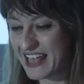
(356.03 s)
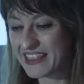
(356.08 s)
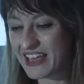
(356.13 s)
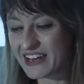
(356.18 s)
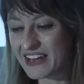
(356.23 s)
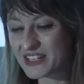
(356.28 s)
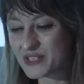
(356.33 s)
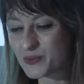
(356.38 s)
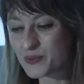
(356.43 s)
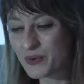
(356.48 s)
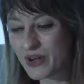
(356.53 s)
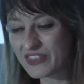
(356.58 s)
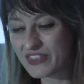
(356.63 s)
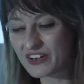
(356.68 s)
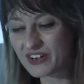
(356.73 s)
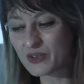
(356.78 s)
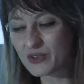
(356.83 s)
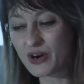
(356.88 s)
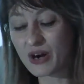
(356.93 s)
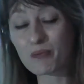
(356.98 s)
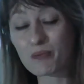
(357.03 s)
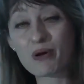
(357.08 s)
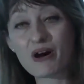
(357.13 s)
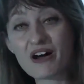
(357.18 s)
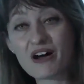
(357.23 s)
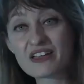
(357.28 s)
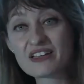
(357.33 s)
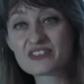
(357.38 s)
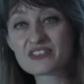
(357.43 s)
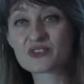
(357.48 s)
That is, whether you are
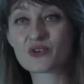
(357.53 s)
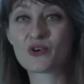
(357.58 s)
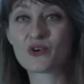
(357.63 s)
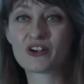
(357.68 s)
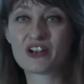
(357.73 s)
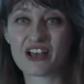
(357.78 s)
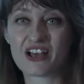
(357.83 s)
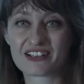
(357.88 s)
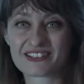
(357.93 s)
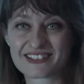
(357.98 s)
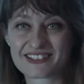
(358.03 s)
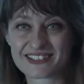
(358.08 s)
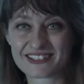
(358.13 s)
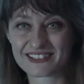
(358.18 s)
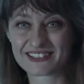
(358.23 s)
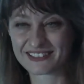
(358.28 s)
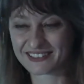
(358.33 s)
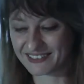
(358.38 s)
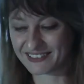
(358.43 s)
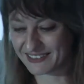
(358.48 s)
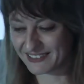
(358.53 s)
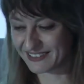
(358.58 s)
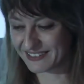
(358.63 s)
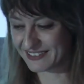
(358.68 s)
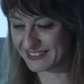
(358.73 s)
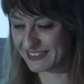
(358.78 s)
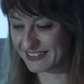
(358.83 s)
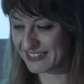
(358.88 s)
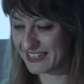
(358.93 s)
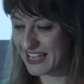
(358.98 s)
pious or not,
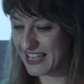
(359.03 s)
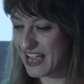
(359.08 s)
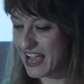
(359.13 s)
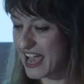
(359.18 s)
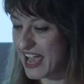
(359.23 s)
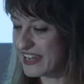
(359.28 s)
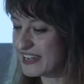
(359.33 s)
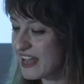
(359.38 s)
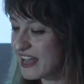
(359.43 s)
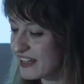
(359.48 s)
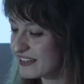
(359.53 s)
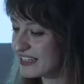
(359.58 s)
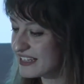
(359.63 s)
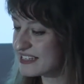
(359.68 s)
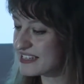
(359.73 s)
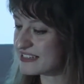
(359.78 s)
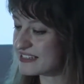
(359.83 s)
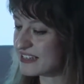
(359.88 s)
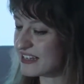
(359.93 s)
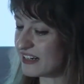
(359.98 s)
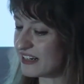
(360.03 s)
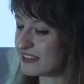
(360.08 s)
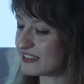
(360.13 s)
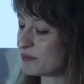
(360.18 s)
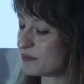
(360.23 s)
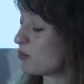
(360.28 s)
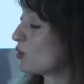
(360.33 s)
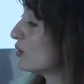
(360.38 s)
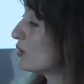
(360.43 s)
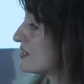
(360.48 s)
and not necessarily
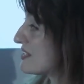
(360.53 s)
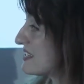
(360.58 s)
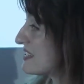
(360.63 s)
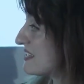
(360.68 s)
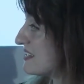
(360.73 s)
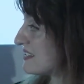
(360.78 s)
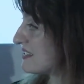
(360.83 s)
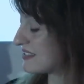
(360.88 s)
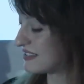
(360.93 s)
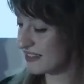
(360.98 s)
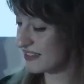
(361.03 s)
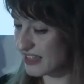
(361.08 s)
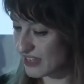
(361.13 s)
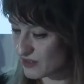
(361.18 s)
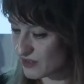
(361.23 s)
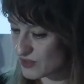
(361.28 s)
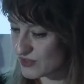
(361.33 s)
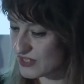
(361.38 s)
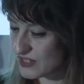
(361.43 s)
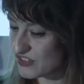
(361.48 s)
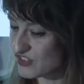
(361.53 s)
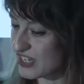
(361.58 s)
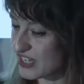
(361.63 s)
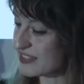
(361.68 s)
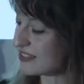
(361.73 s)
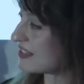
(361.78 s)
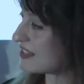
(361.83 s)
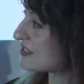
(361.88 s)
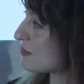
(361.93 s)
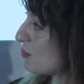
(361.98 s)
the policies that you
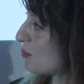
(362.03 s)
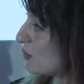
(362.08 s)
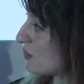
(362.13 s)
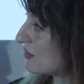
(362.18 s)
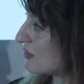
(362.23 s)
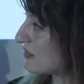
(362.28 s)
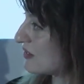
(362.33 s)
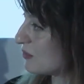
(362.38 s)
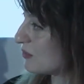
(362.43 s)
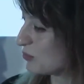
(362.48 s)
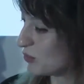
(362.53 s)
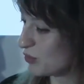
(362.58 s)
suggest as a political